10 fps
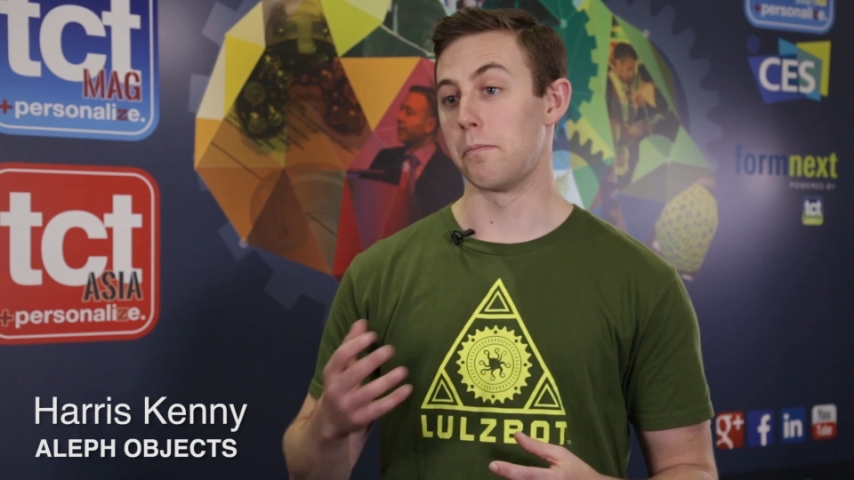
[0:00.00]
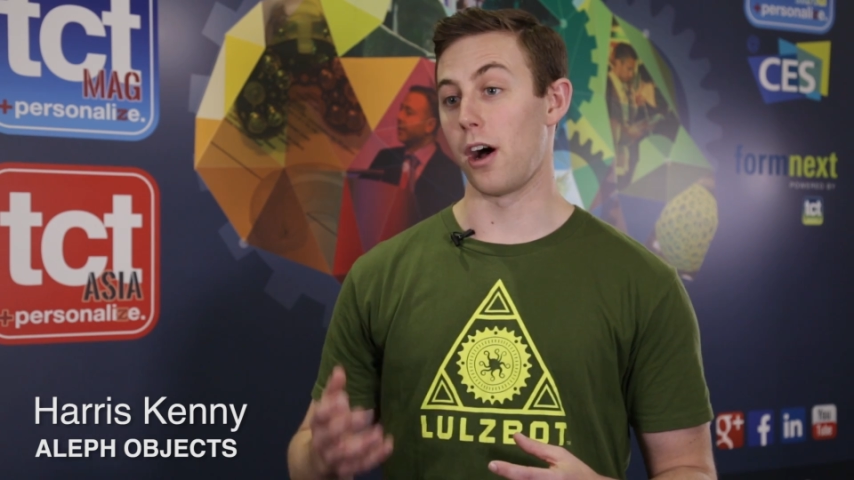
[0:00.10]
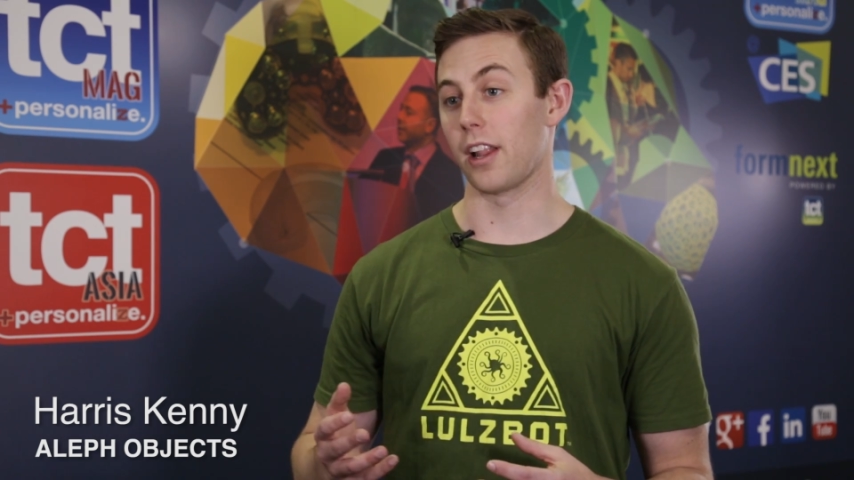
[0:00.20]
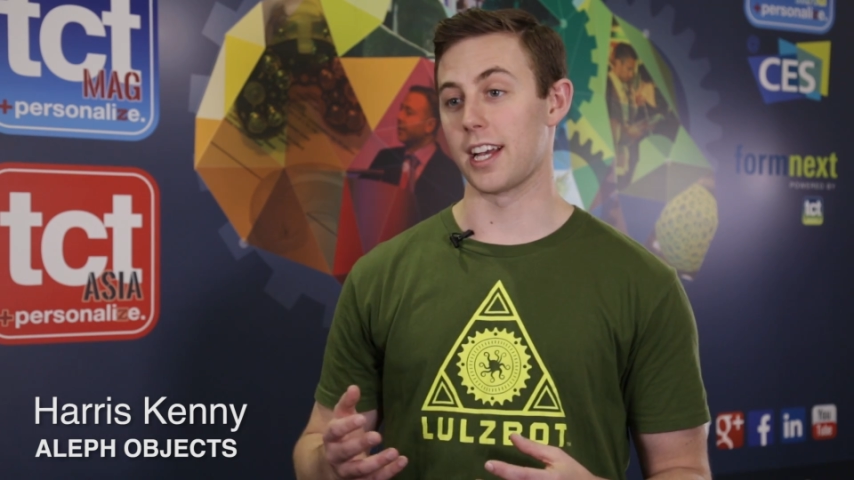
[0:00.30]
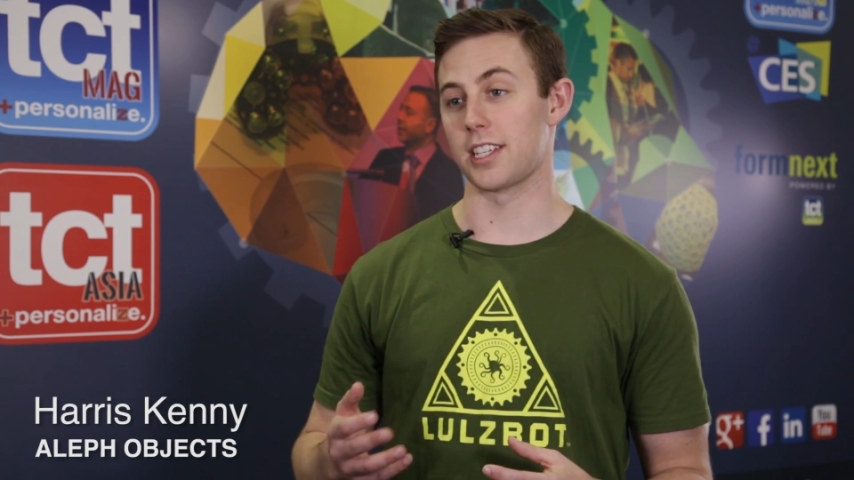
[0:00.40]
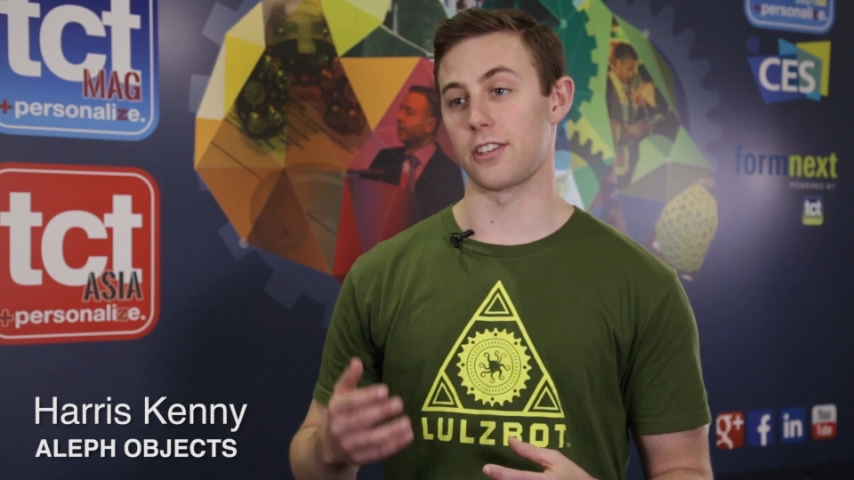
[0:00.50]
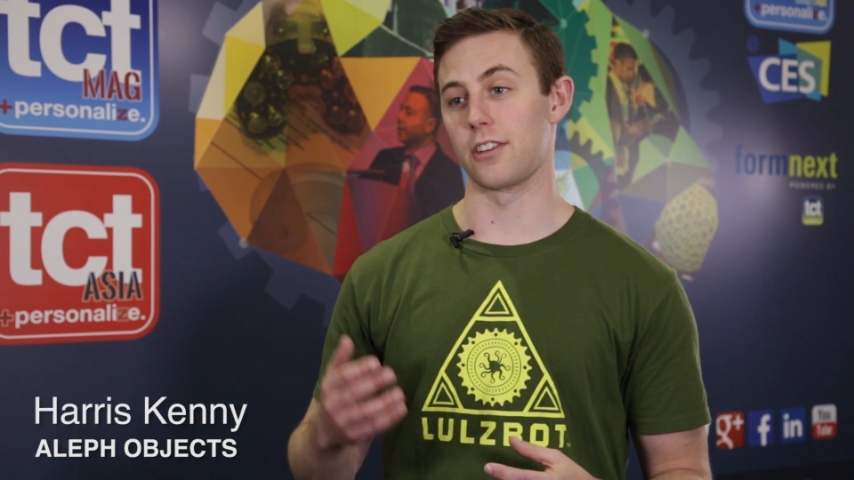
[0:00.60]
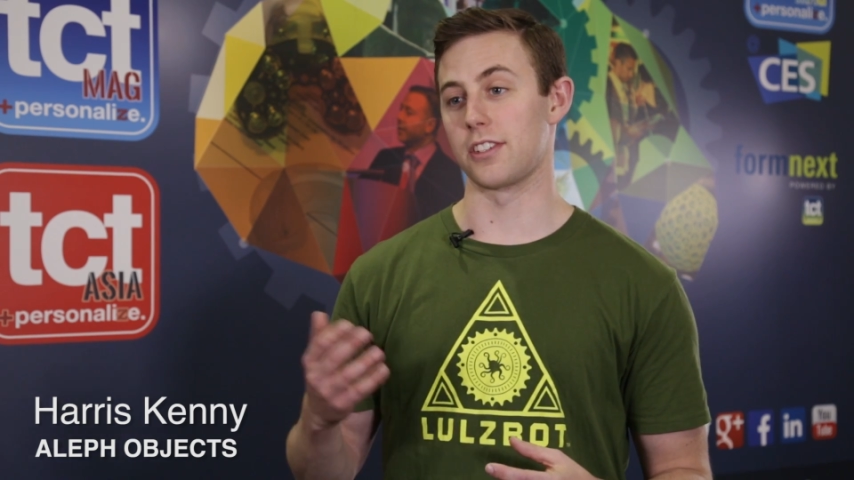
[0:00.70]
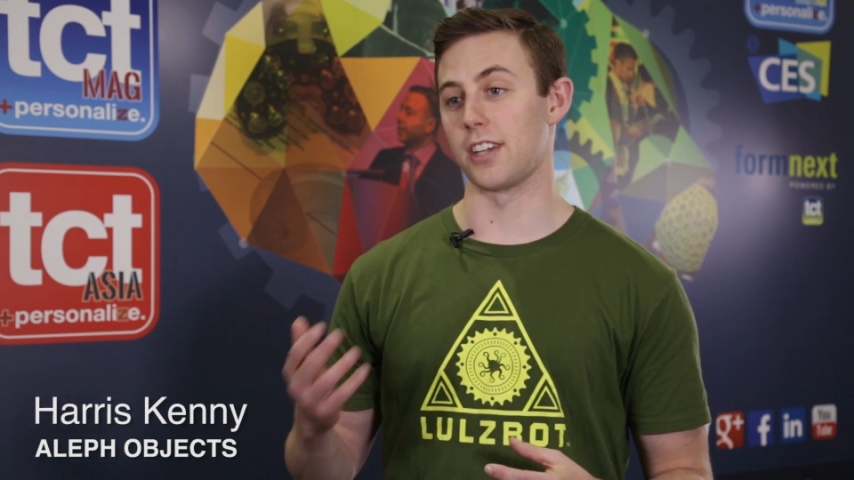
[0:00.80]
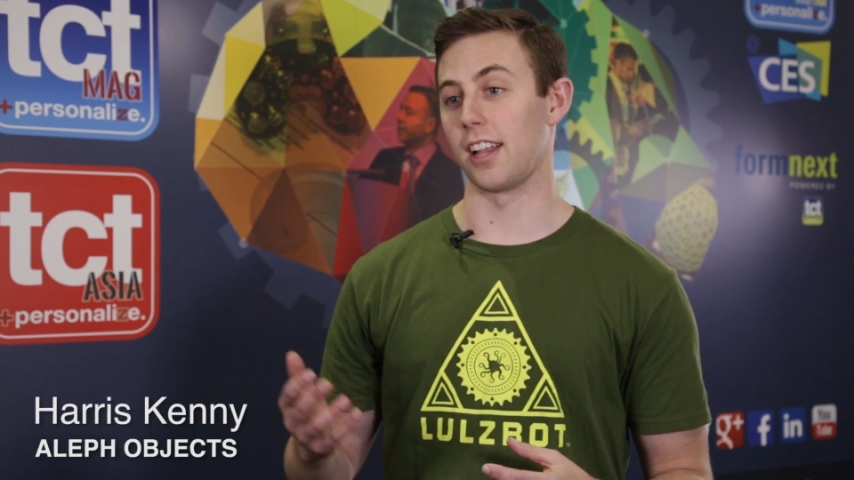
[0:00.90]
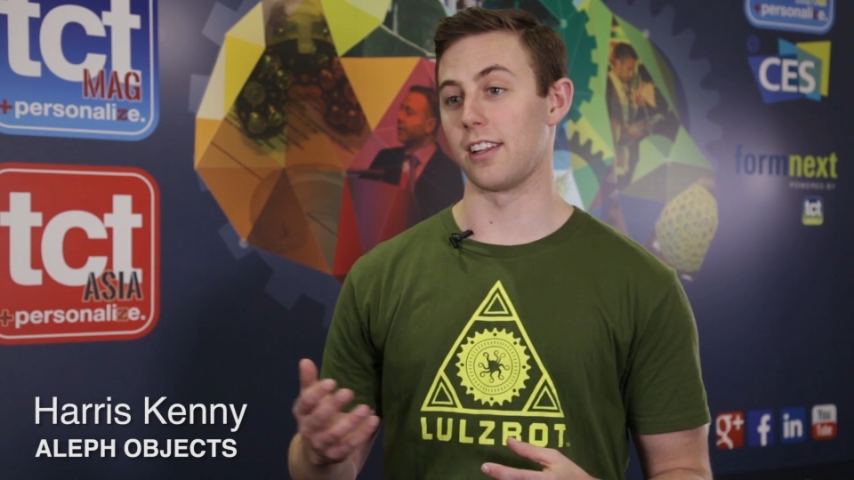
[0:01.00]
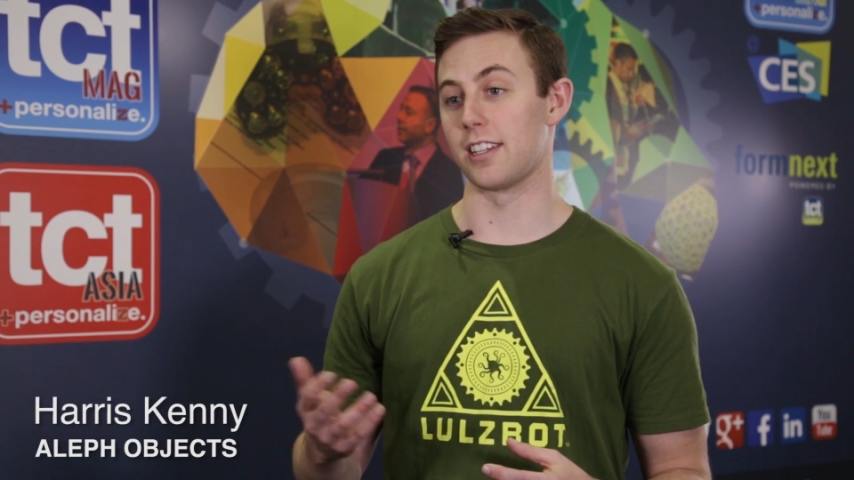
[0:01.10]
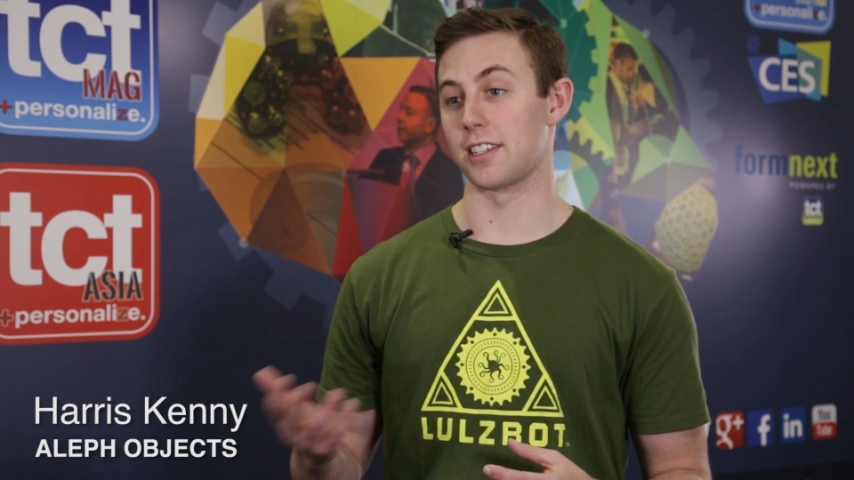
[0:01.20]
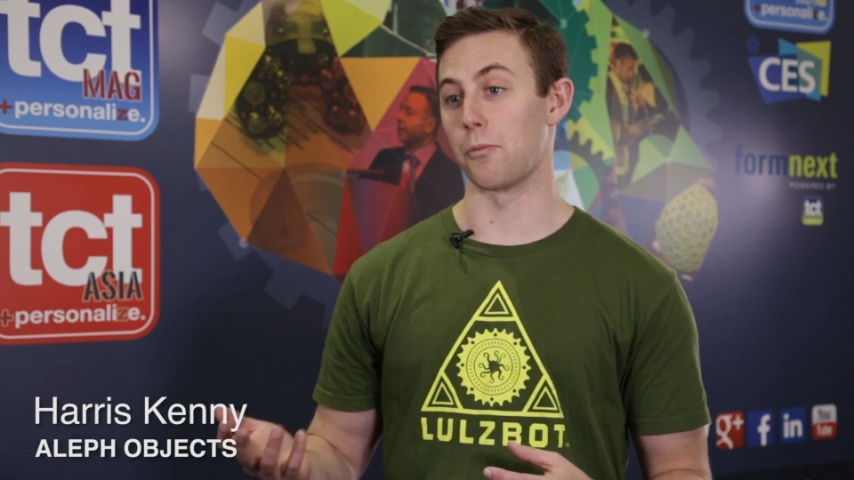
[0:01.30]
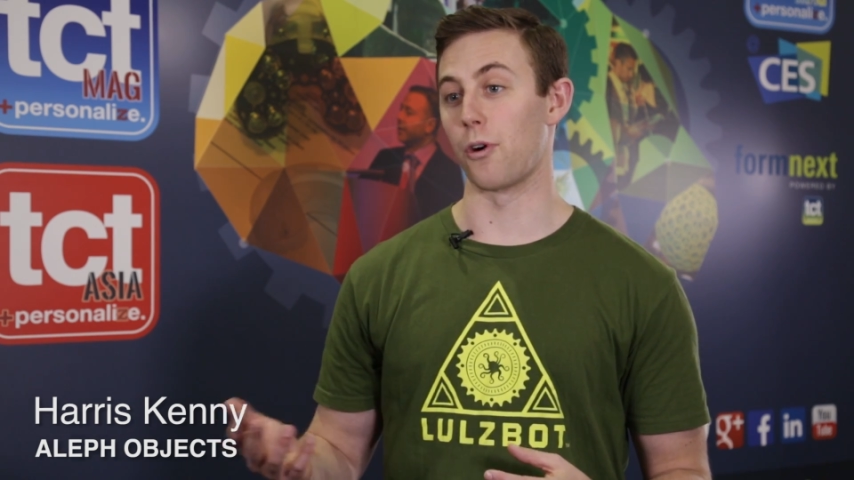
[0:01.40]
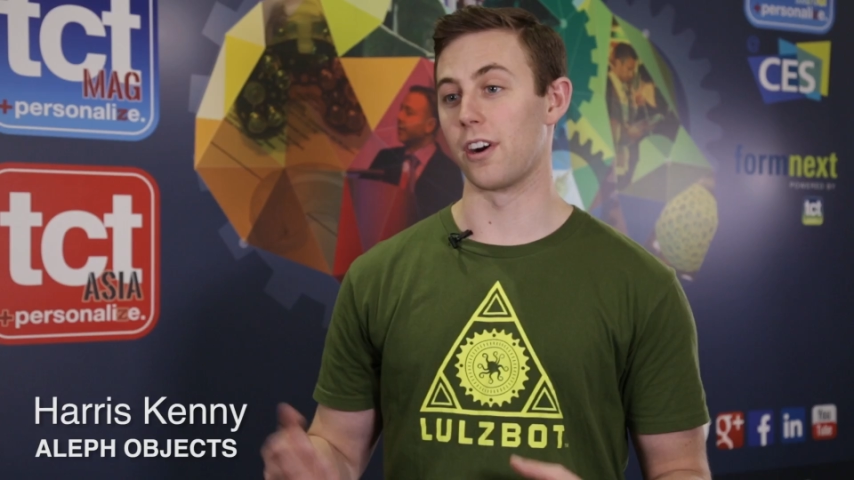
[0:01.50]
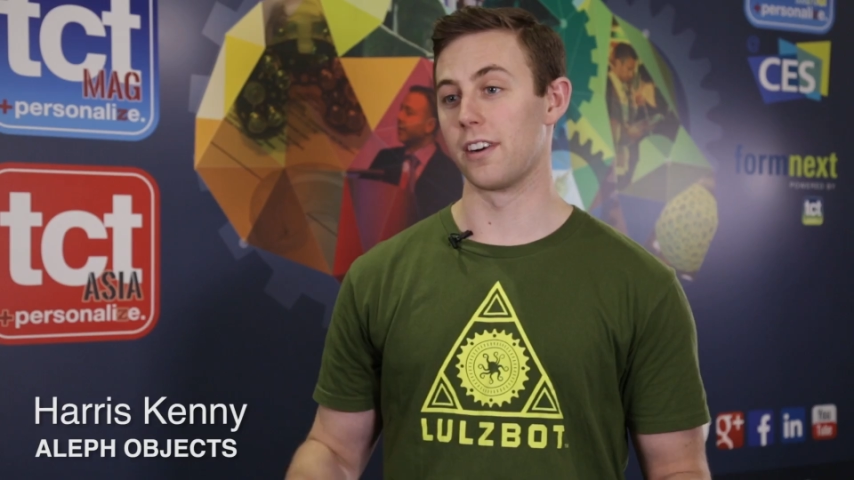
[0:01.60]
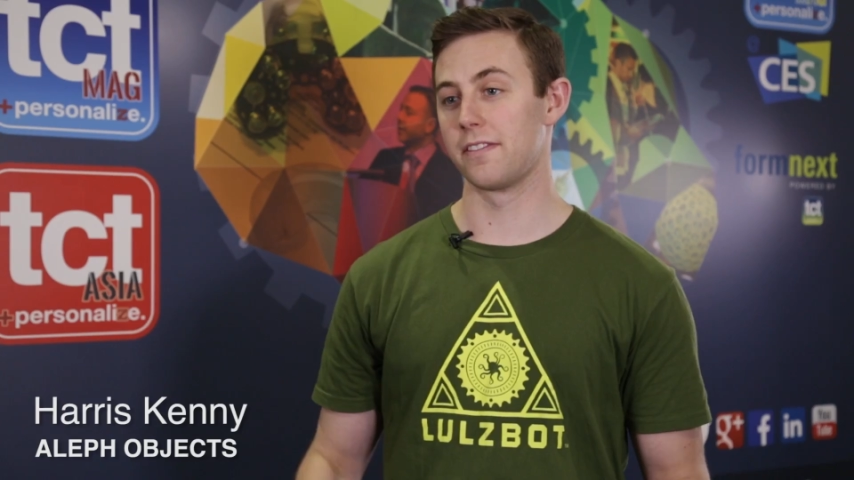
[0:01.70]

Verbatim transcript: polyesters, nylons, and more.